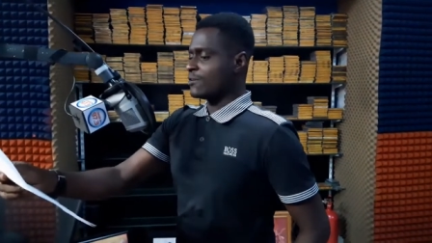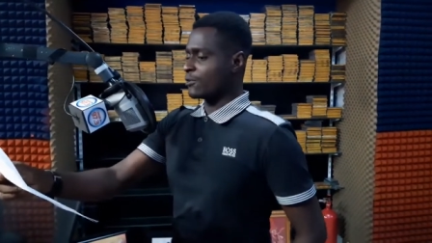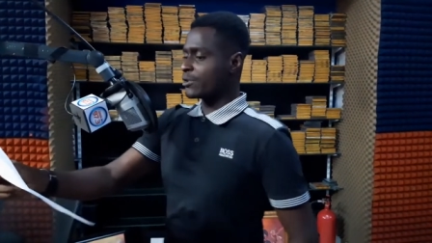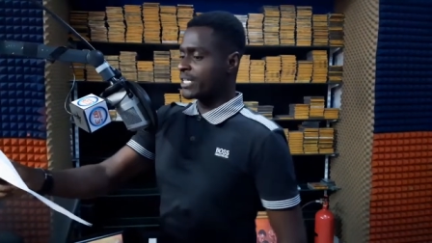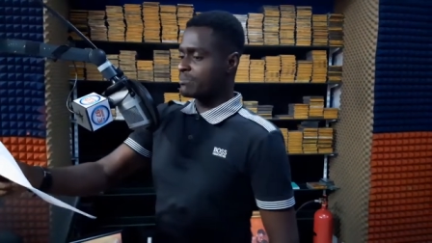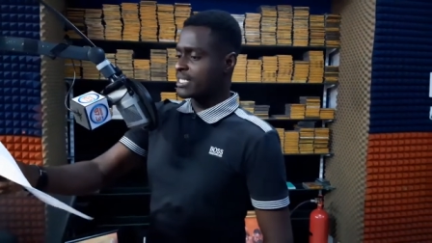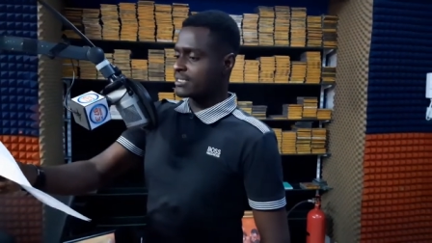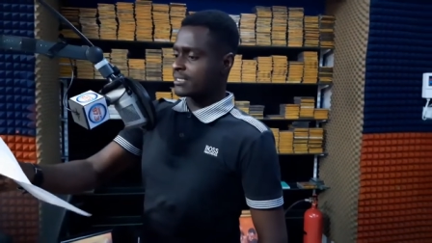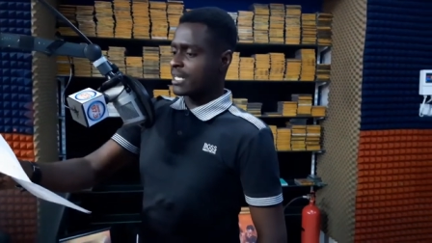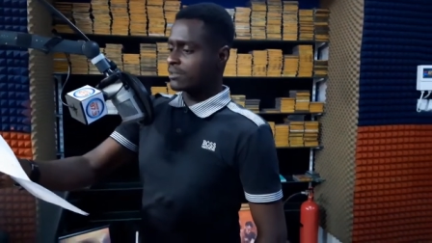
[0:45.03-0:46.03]
following a
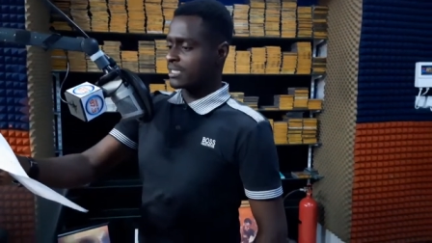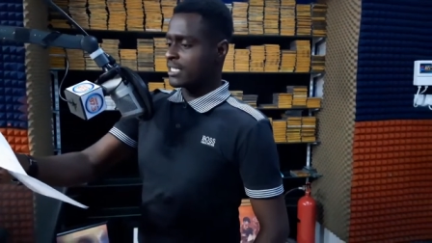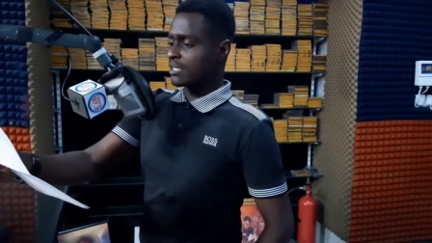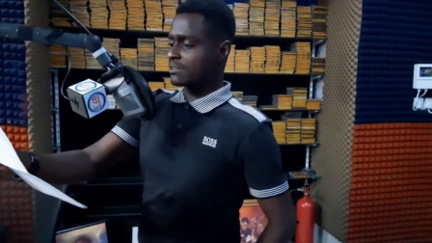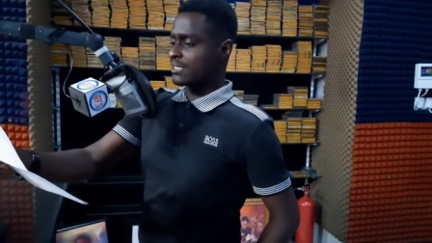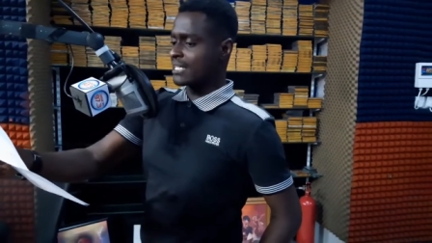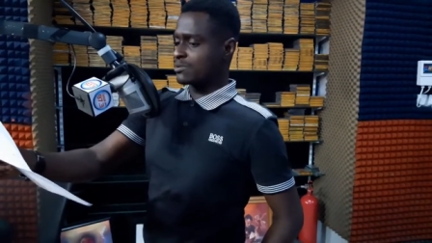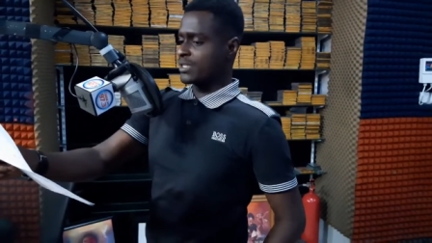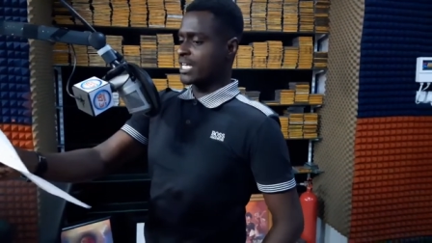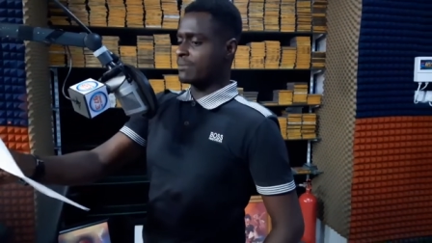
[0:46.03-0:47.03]
meeting held in Lagos last
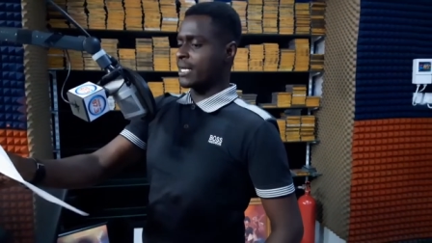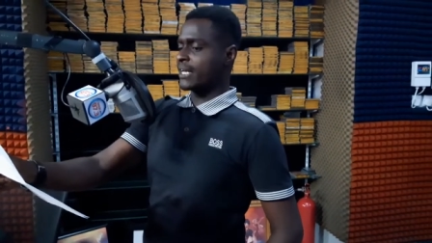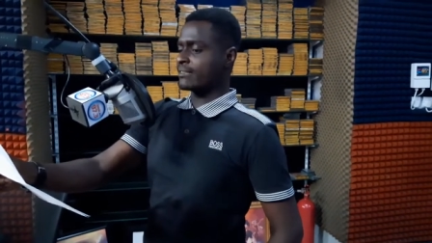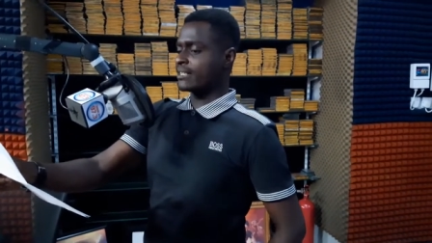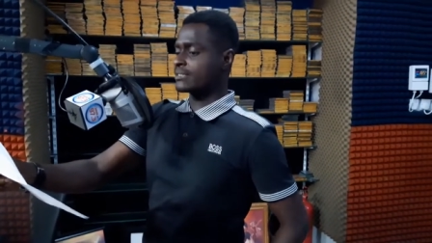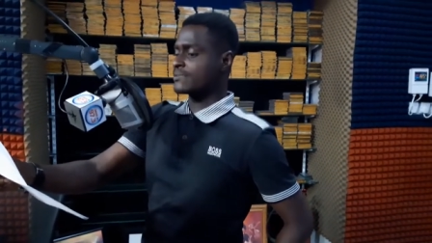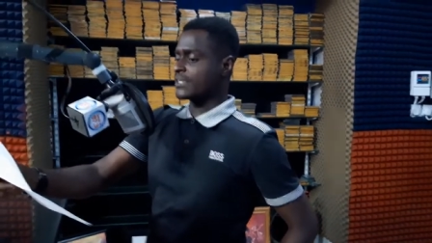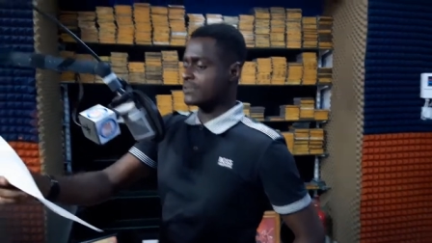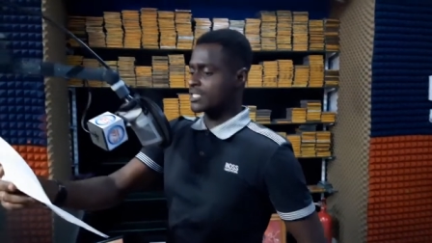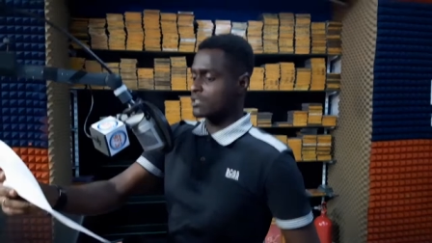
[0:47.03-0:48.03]
weekend by the Athletics
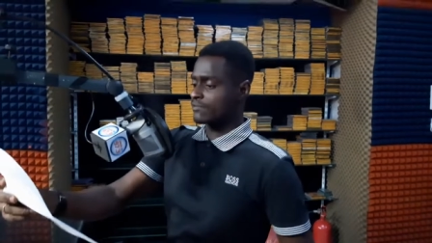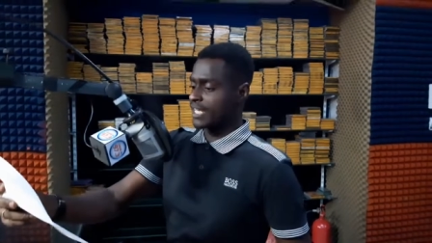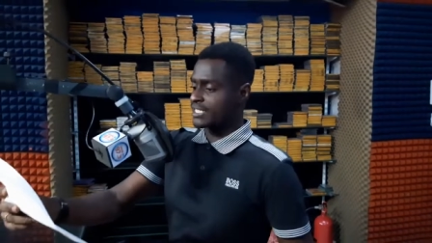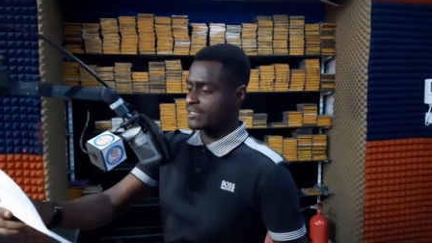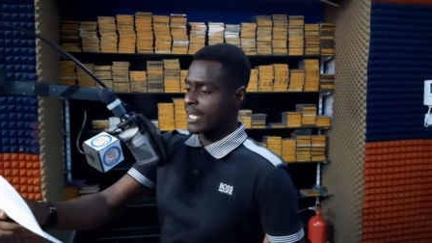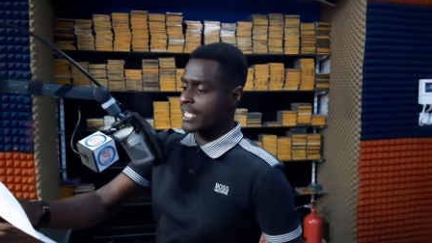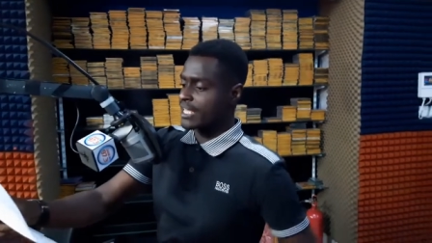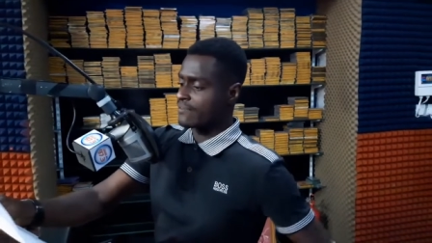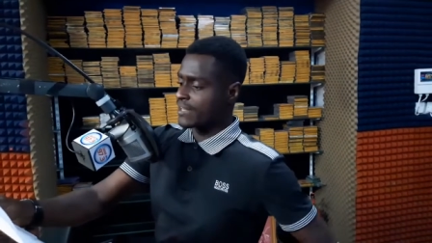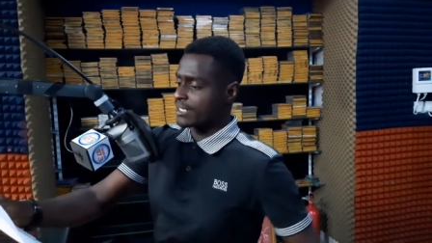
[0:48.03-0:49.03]
Federation of Nigeria
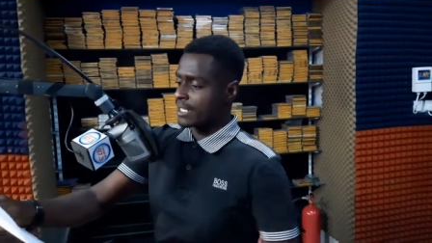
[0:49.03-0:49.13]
